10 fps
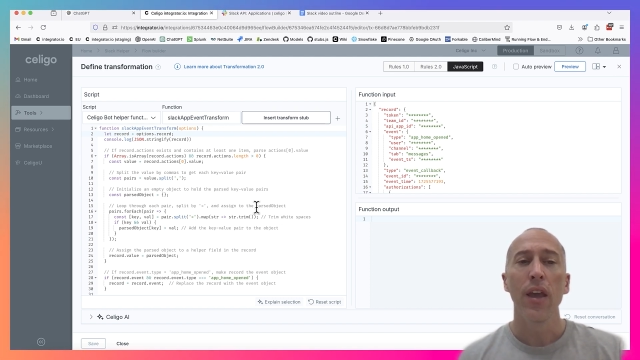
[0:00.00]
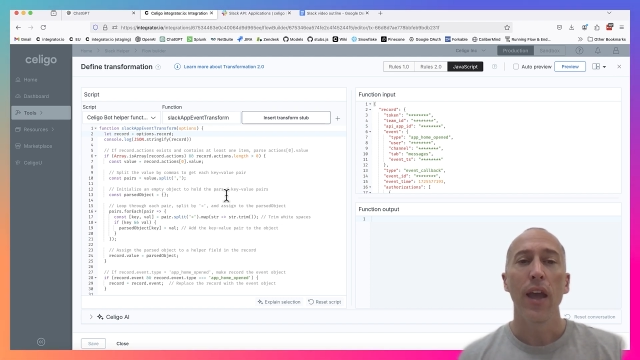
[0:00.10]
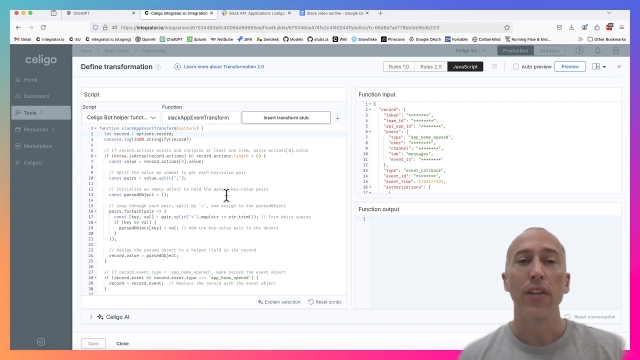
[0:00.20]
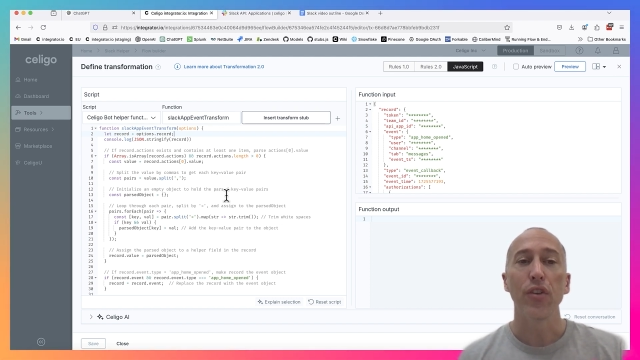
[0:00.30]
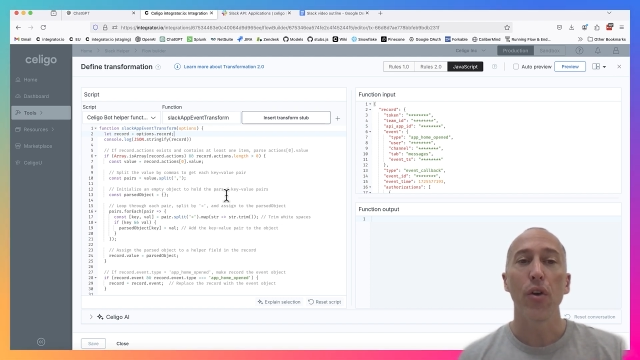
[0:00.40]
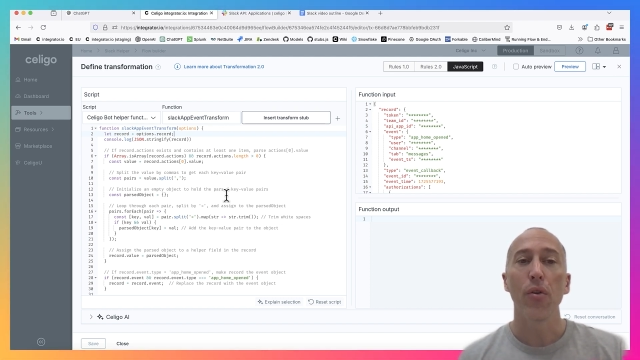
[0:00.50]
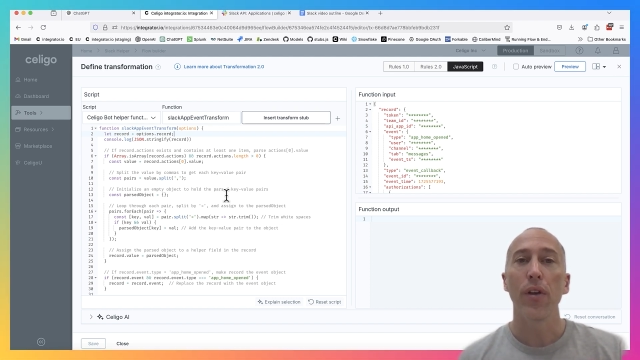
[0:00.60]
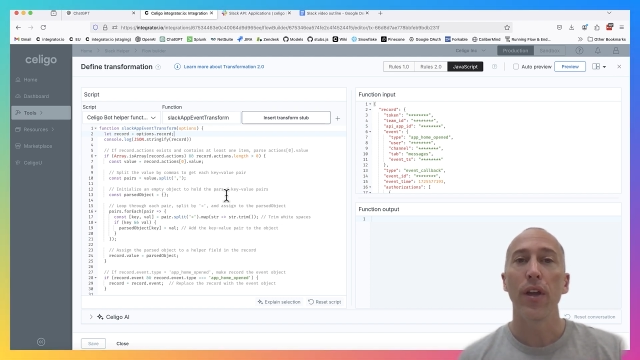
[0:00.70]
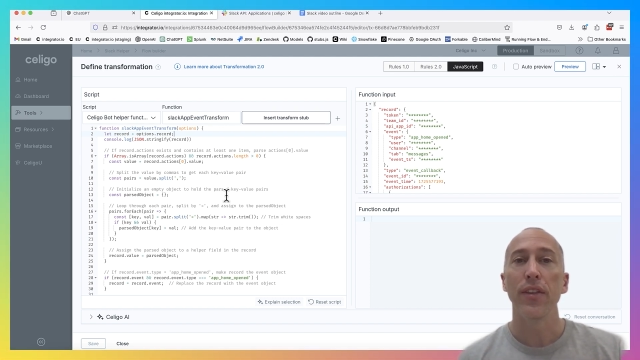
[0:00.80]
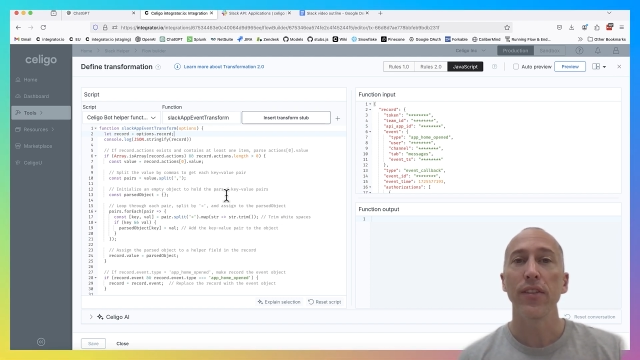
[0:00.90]
And
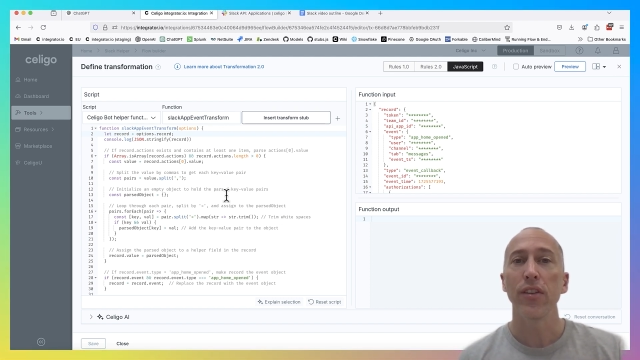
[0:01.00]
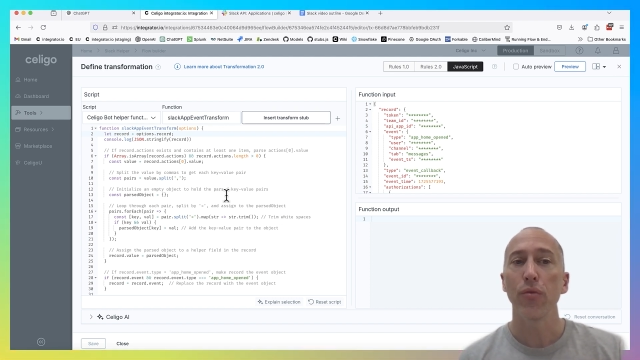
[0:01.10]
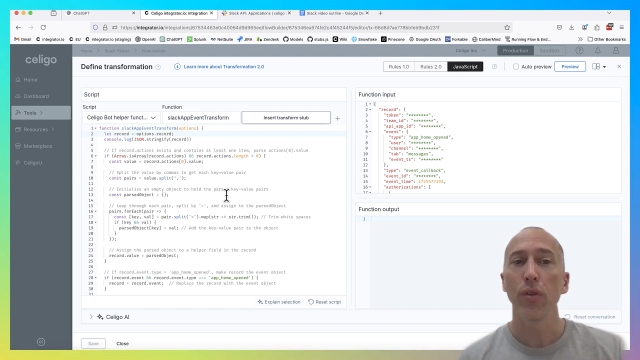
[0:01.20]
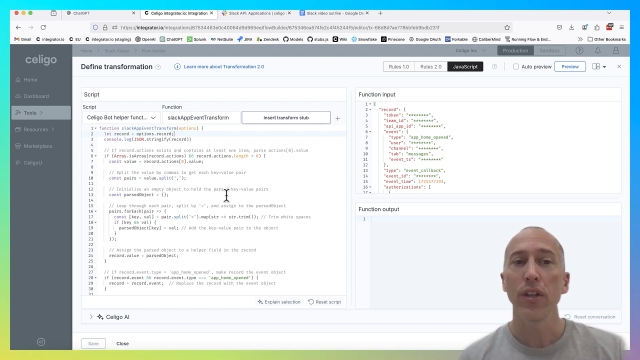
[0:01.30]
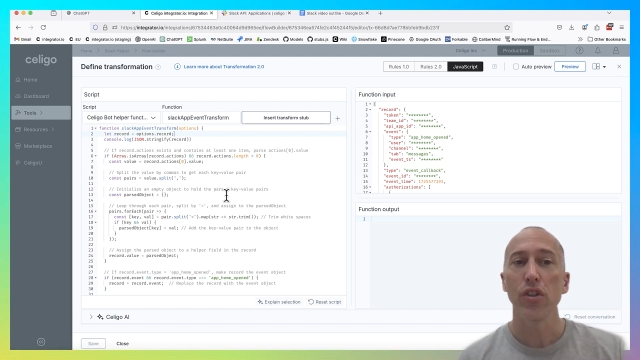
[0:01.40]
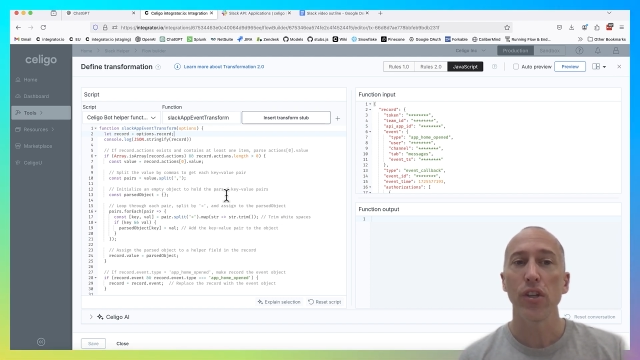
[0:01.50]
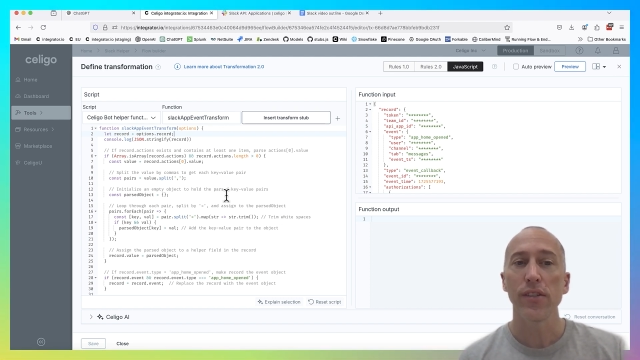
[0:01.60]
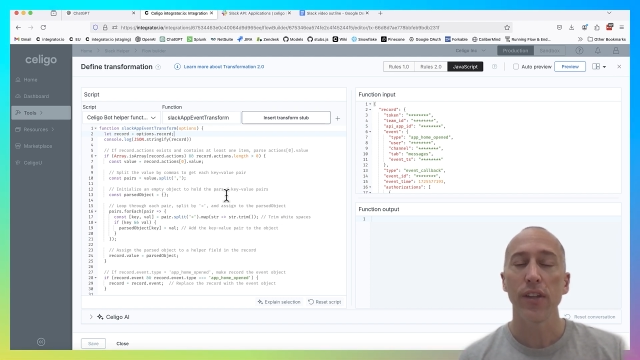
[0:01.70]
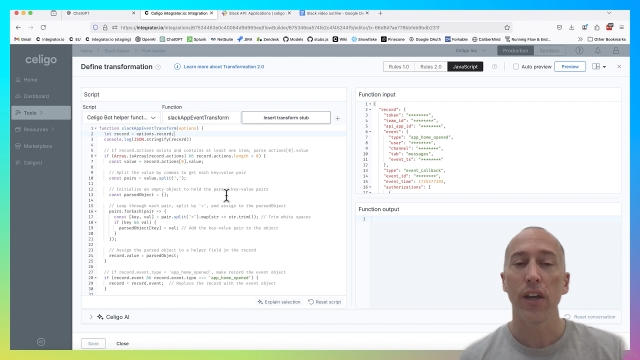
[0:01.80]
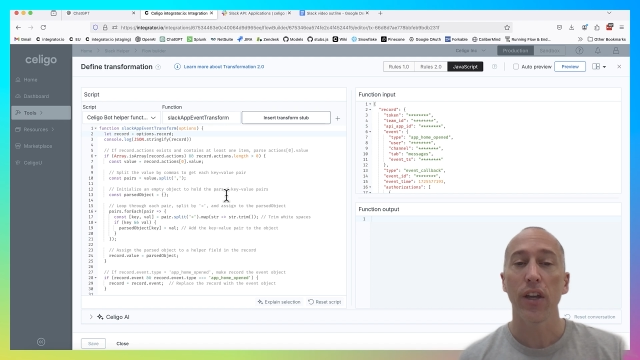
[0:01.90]
so this is really
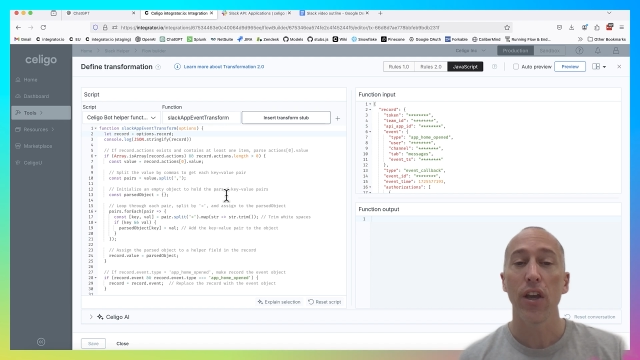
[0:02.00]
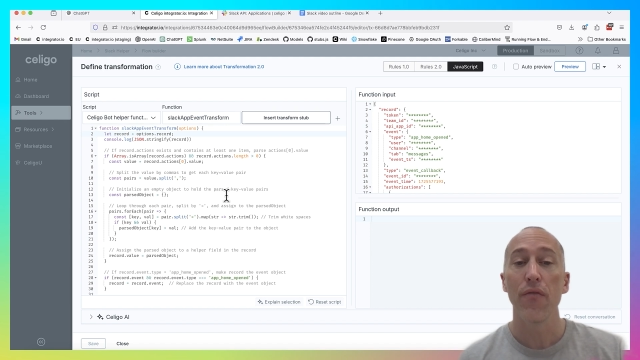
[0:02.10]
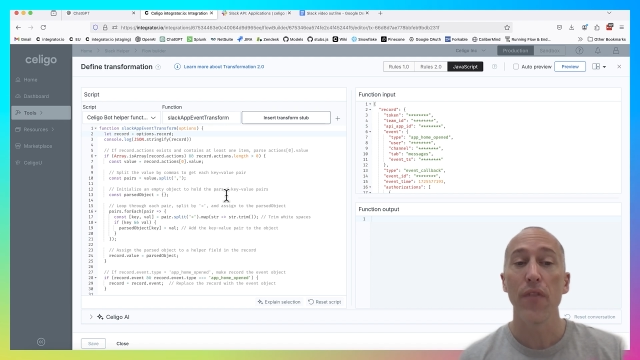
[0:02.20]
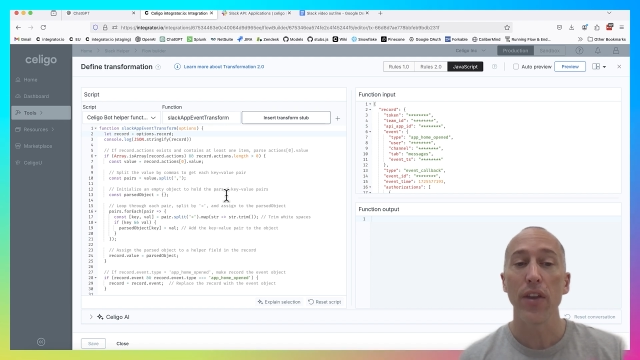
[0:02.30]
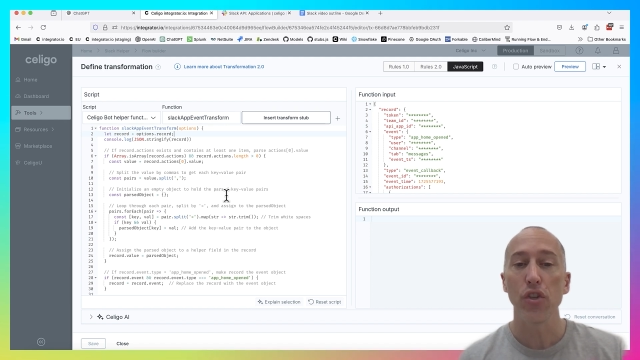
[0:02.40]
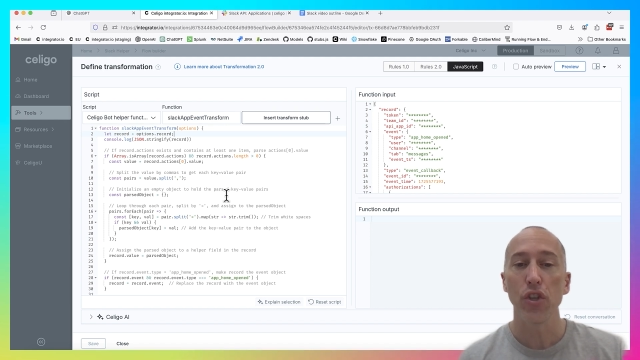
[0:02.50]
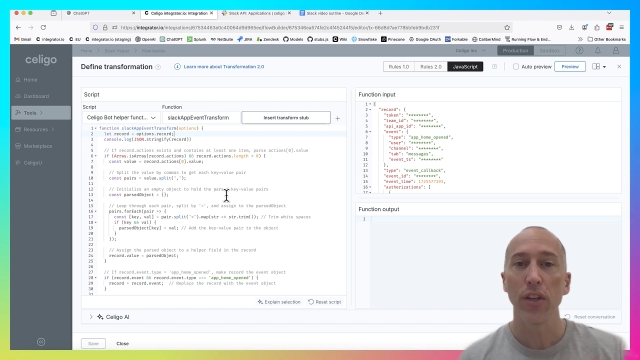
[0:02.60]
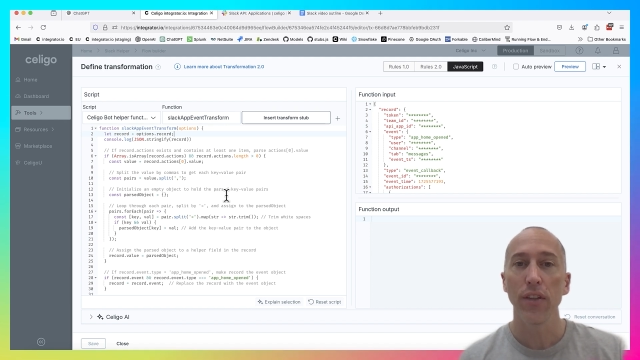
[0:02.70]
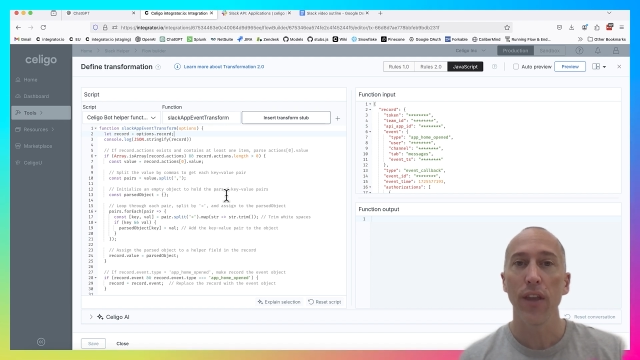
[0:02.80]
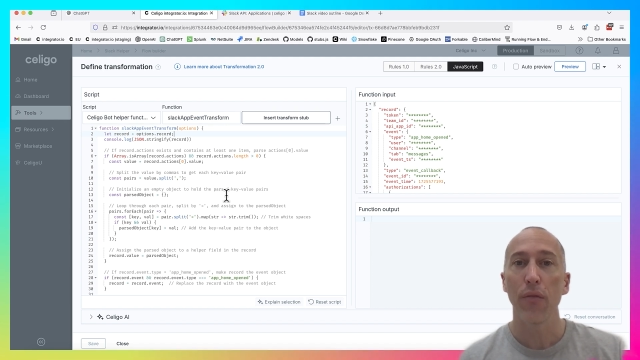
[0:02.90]
just a
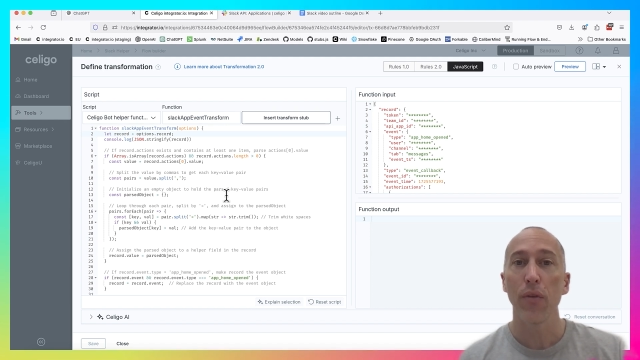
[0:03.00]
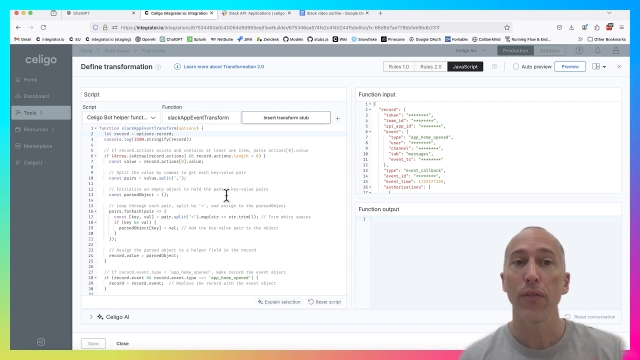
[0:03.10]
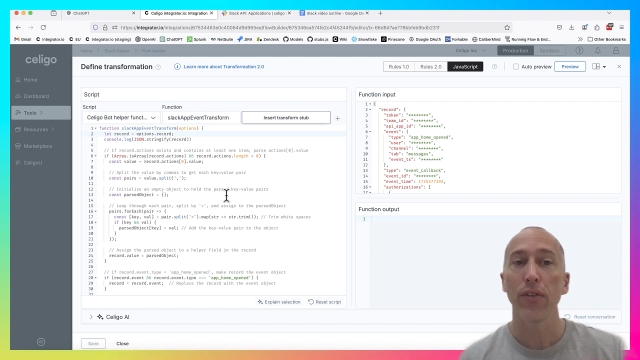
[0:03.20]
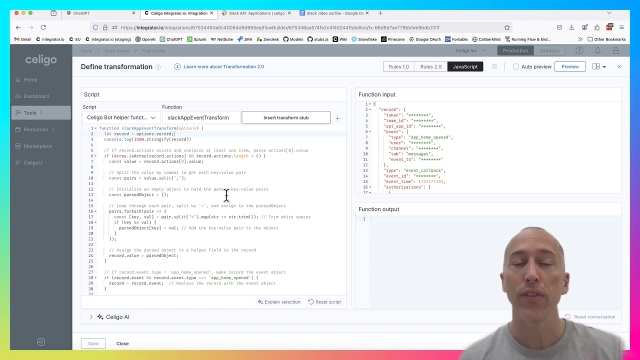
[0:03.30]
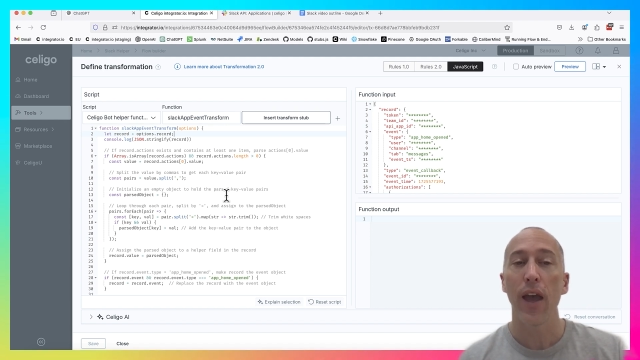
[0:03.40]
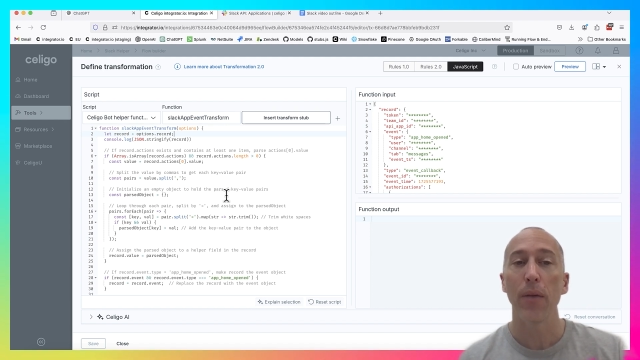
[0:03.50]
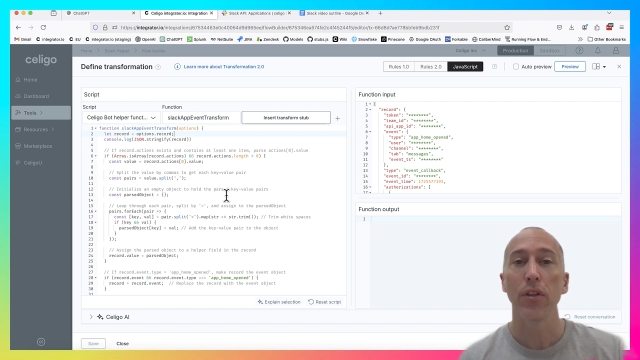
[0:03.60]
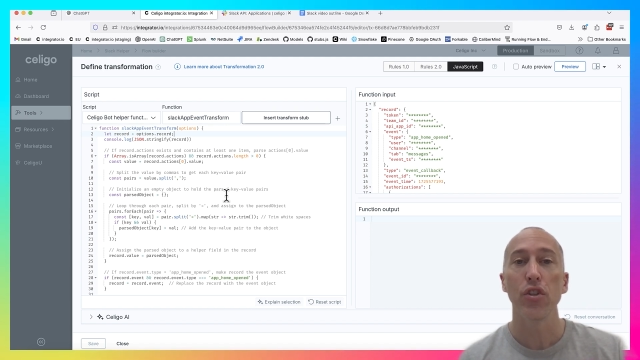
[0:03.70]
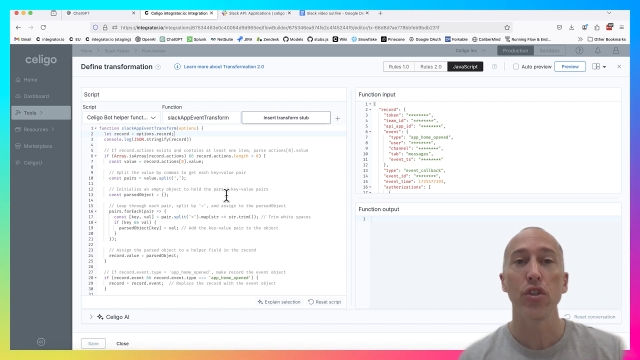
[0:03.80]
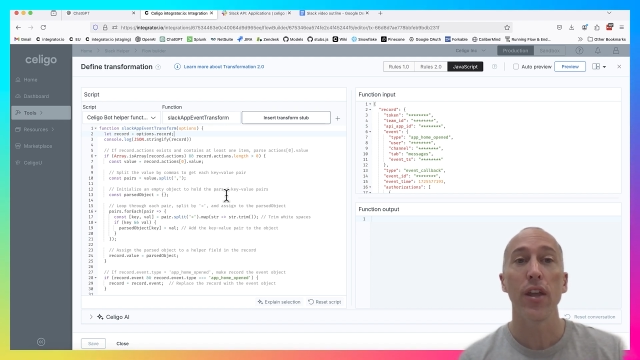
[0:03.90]
convention that we've established